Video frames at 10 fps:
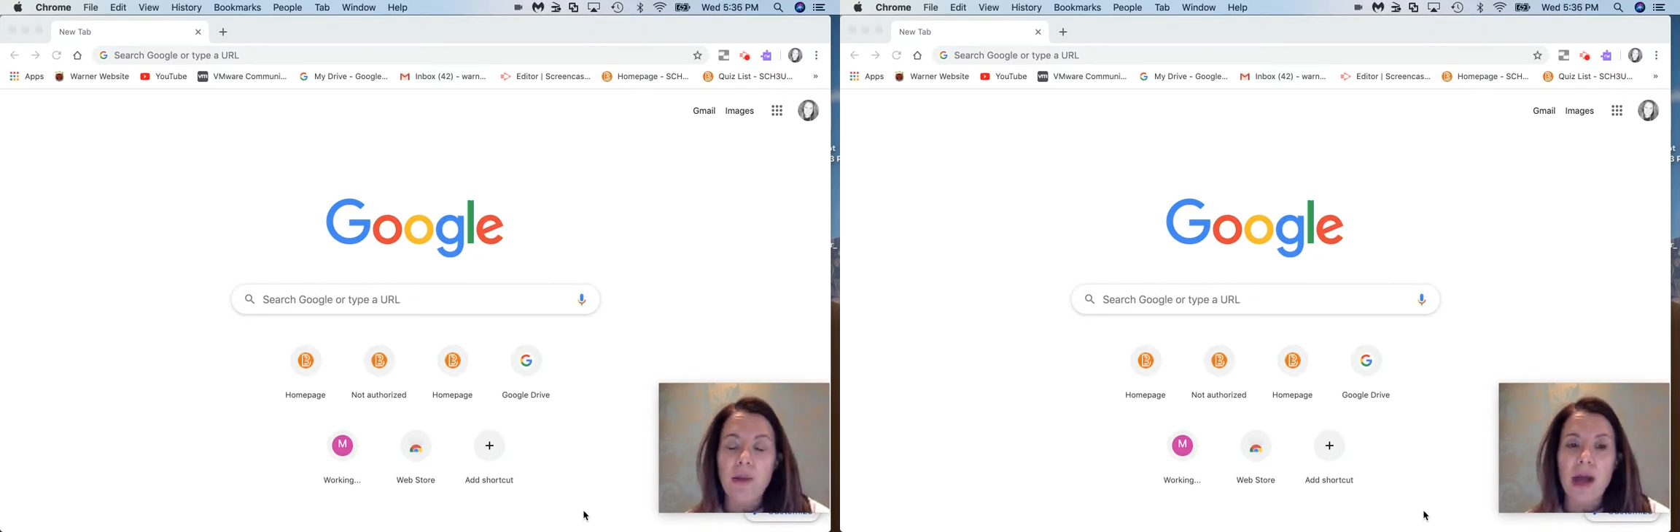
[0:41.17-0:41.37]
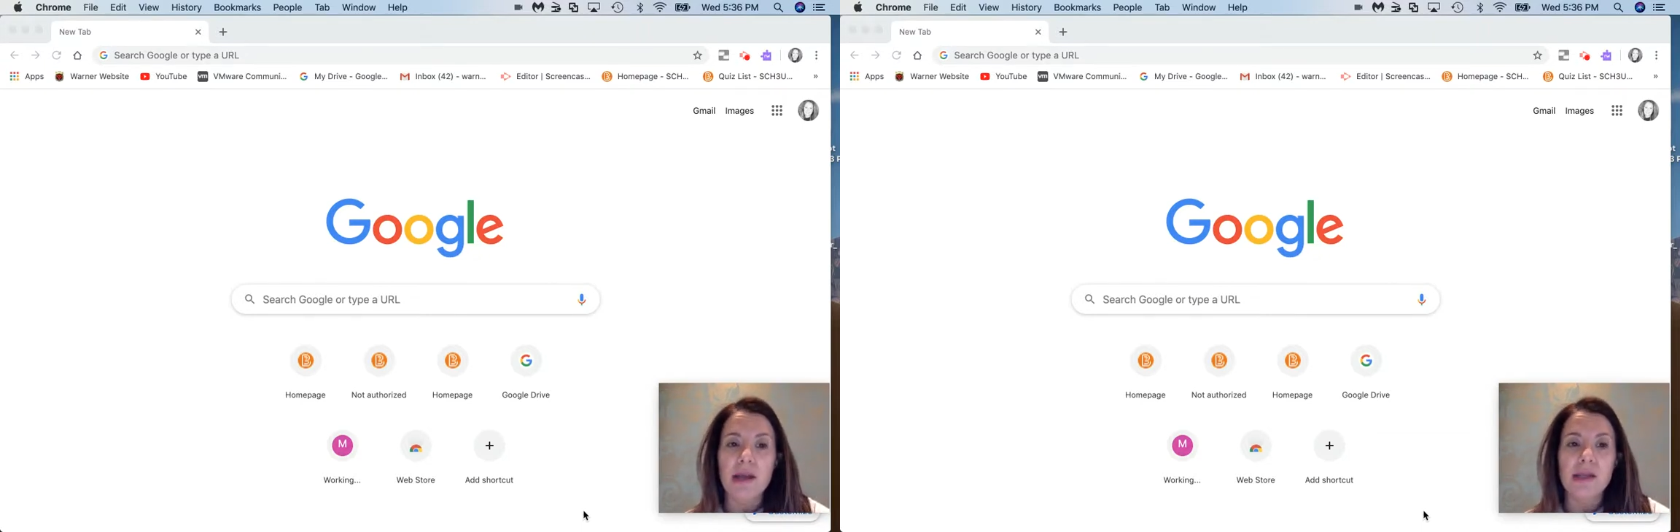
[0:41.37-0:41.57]

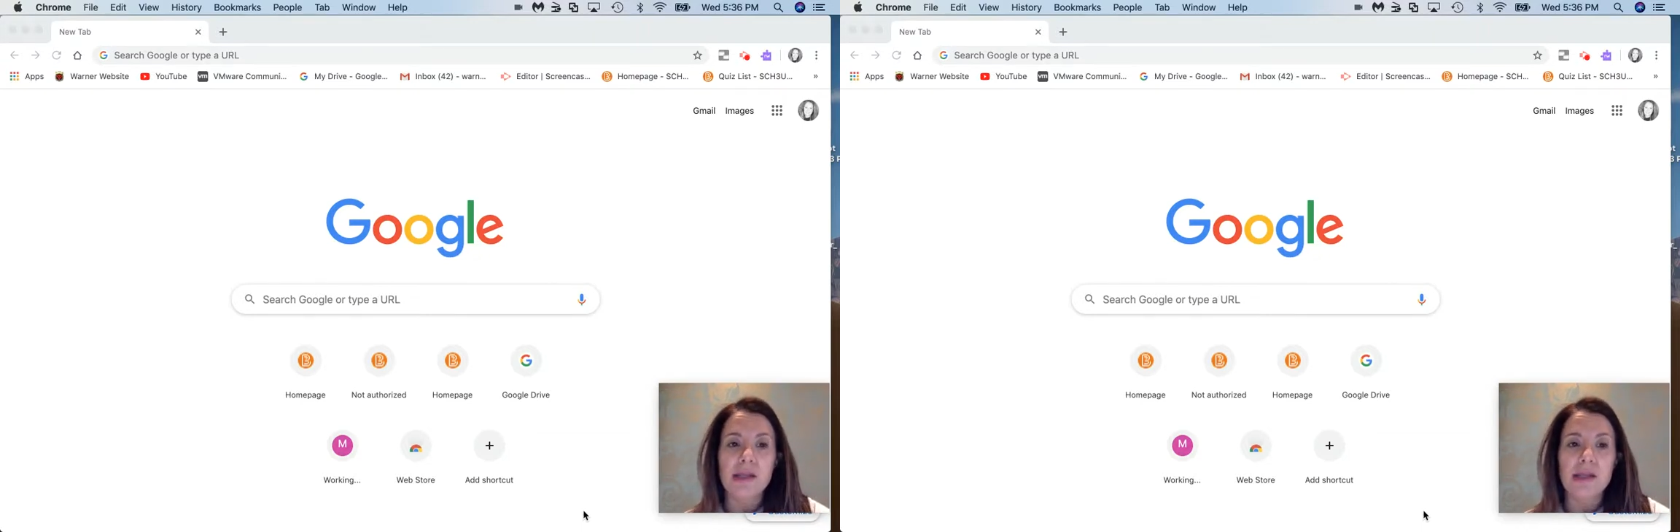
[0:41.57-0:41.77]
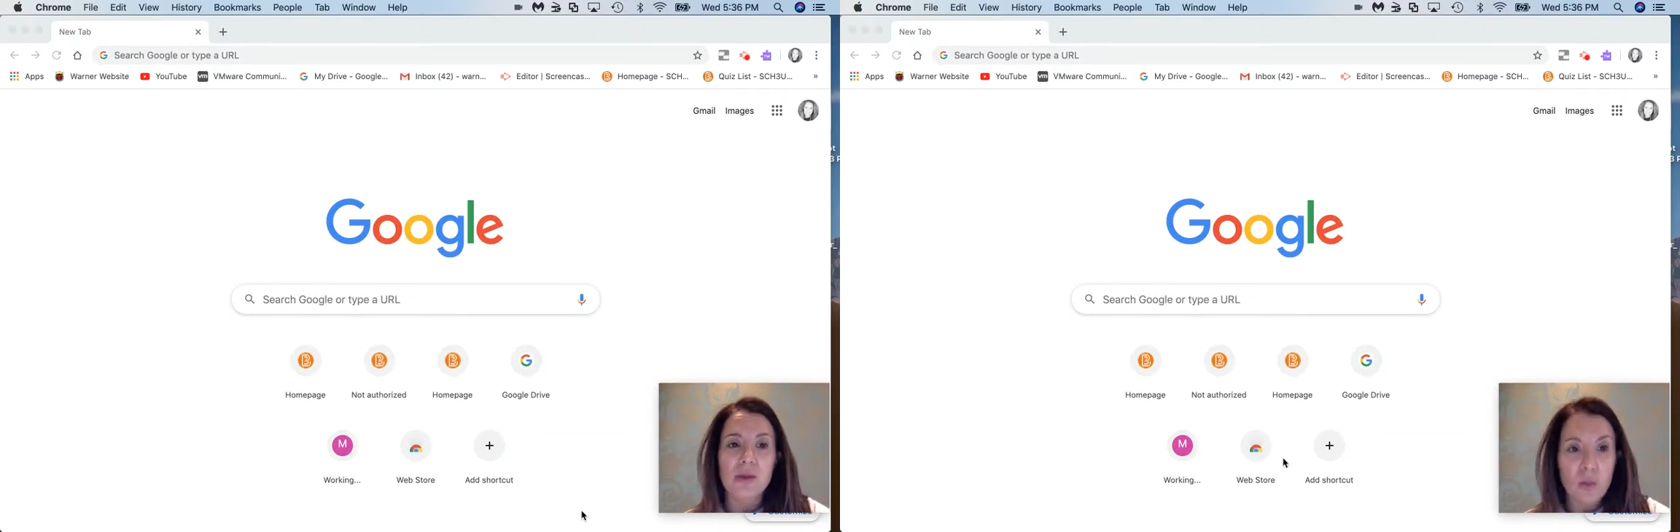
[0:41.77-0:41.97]

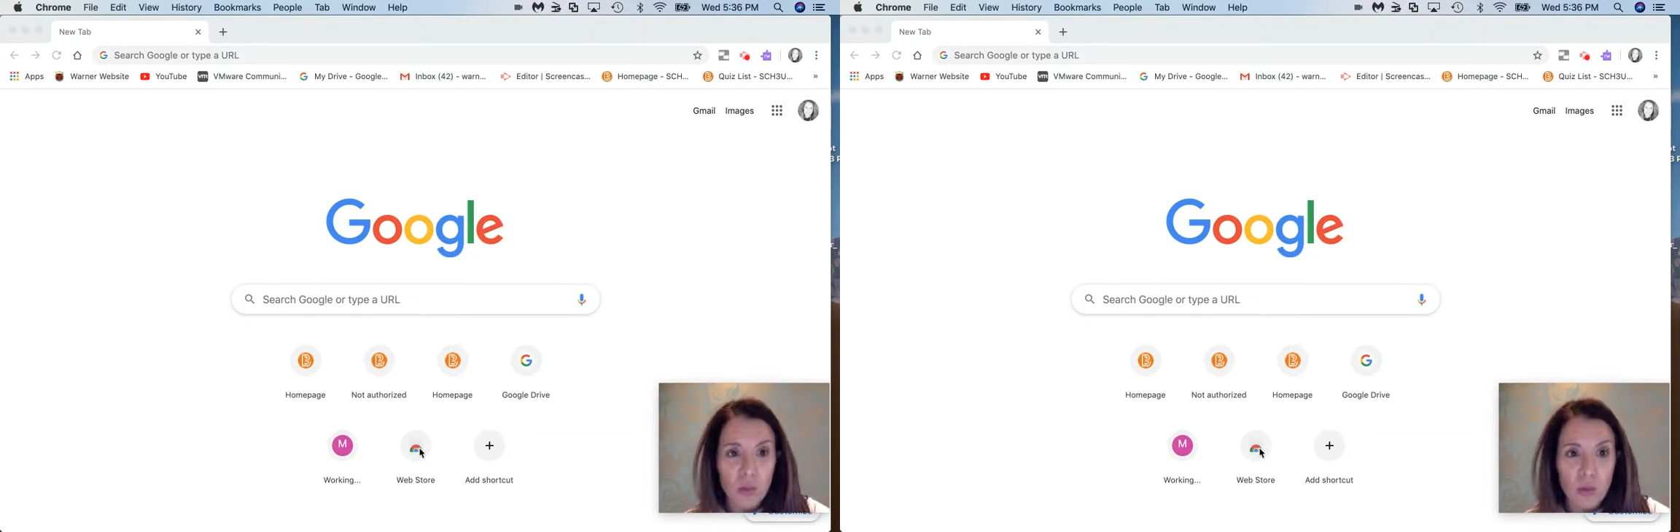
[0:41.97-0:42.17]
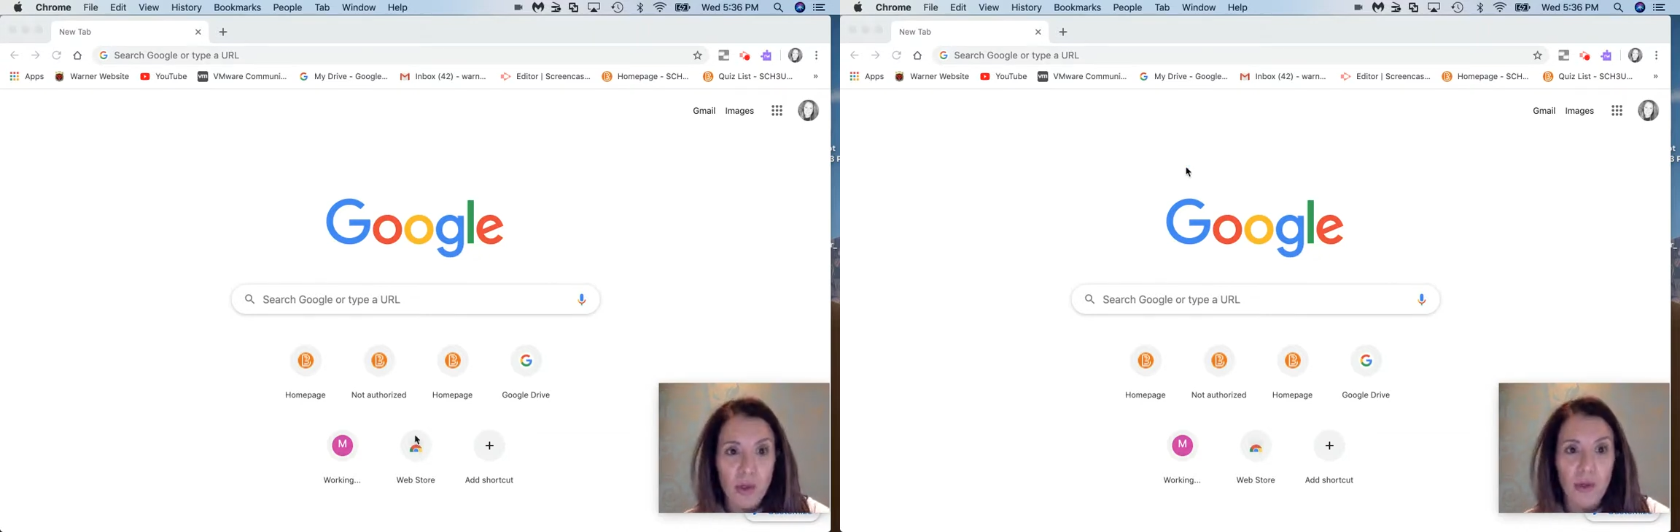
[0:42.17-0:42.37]
that's
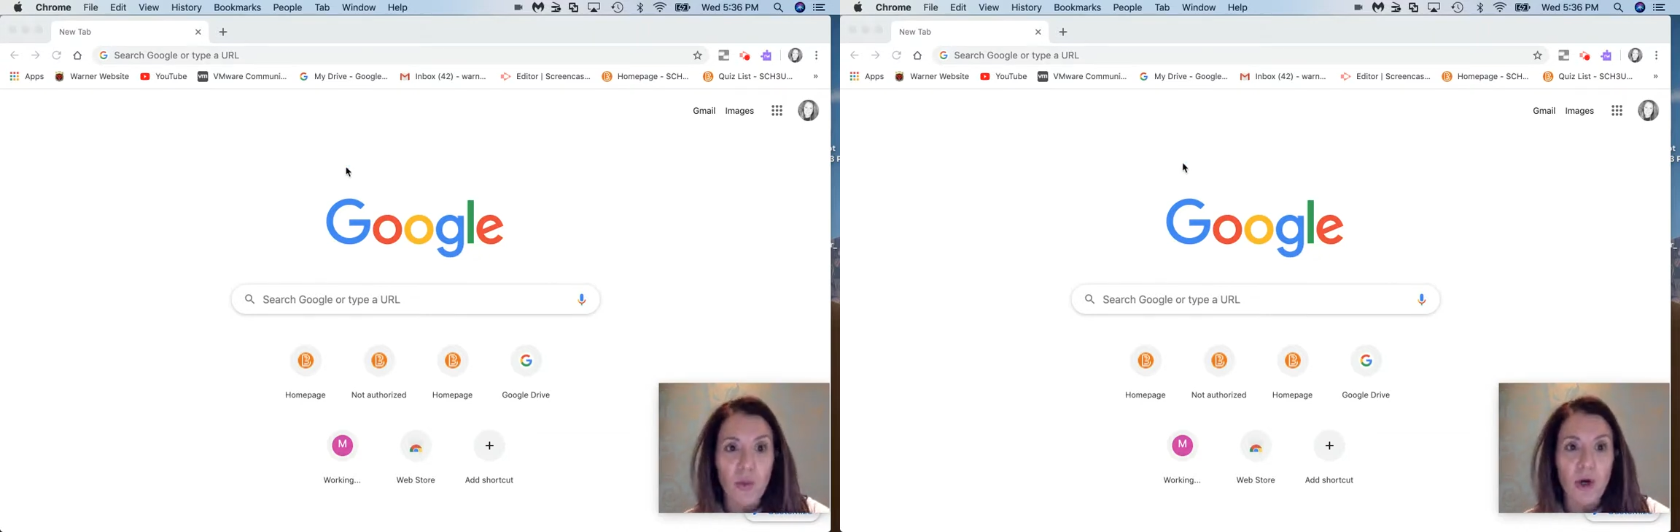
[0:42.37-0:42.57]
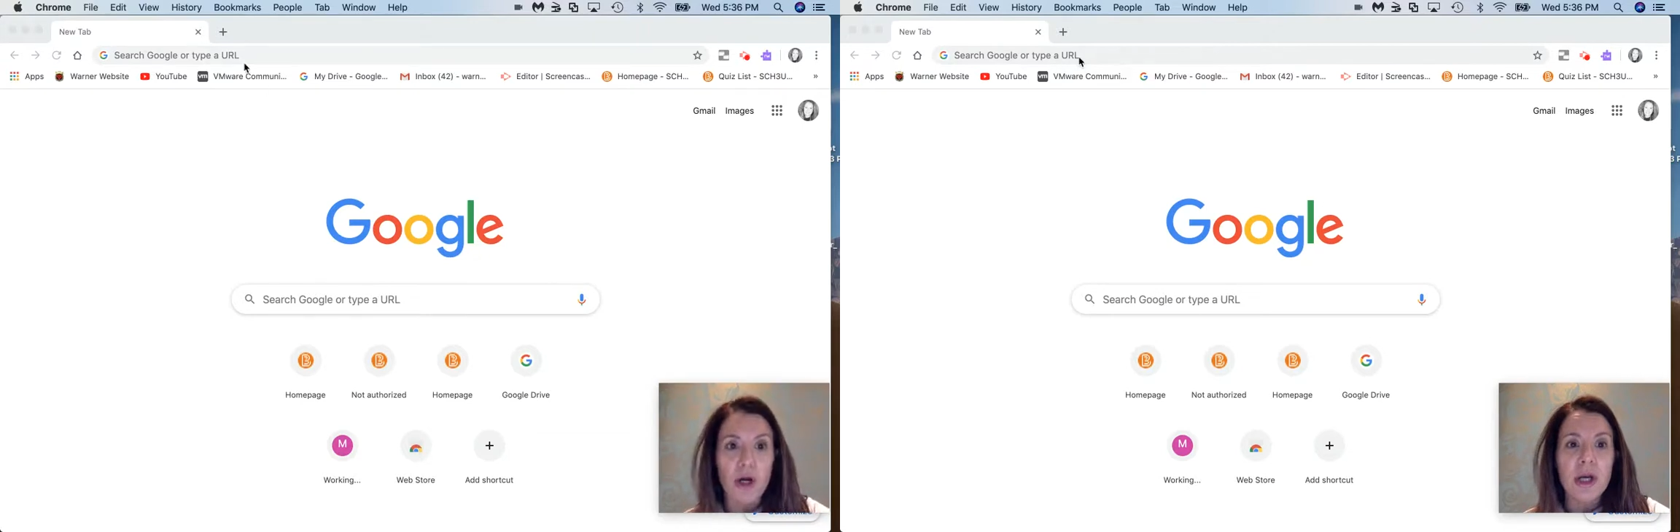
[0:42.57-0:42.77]
going to
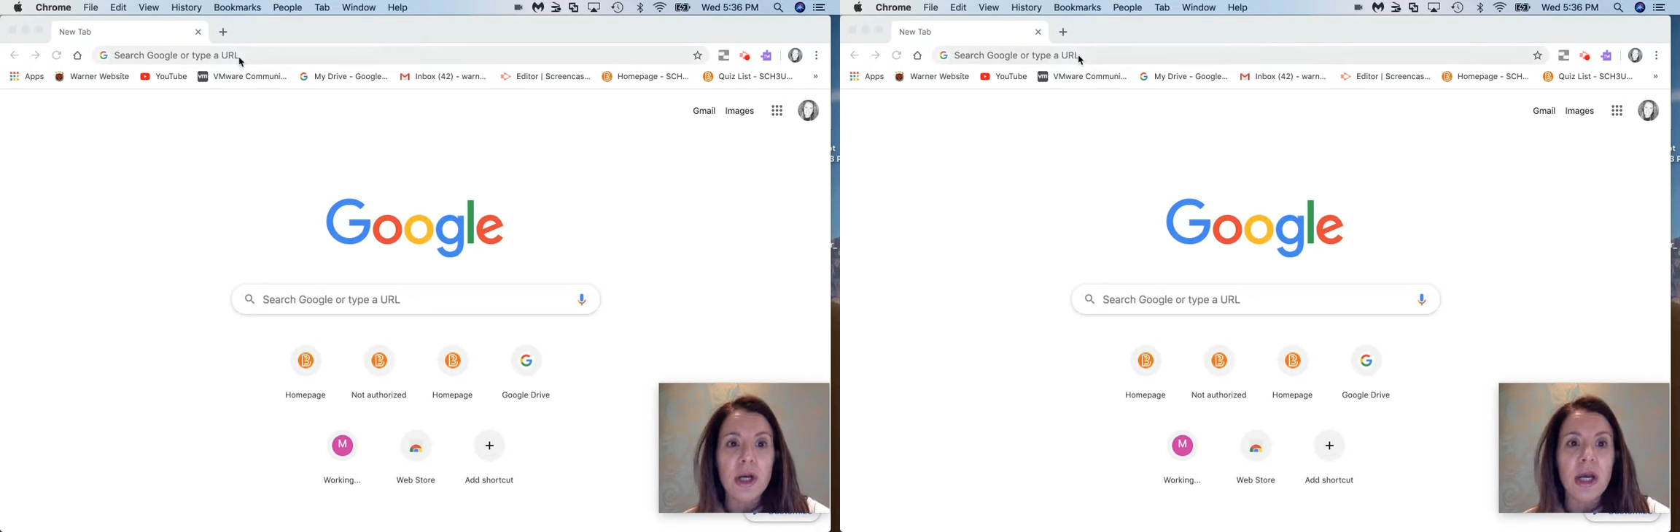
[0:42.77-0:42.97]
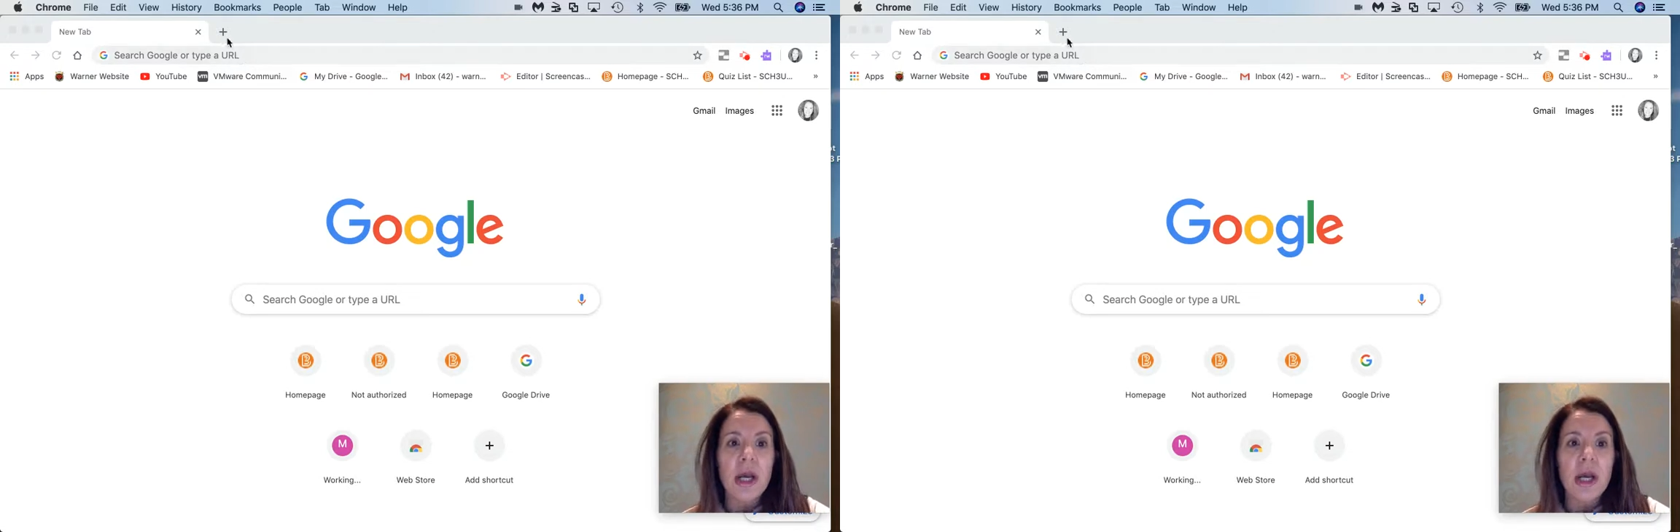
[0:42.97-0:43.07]
work.